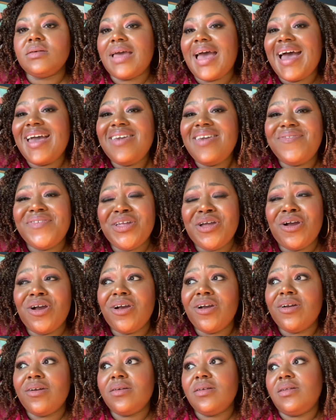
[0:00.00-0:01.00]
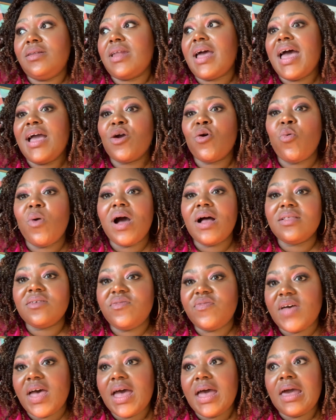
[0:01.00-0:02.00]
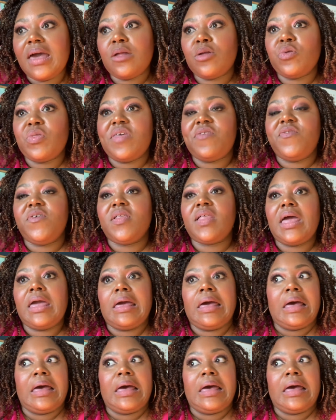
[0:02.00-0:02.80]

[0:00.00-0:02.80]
I even heard not qualified, or they feel like,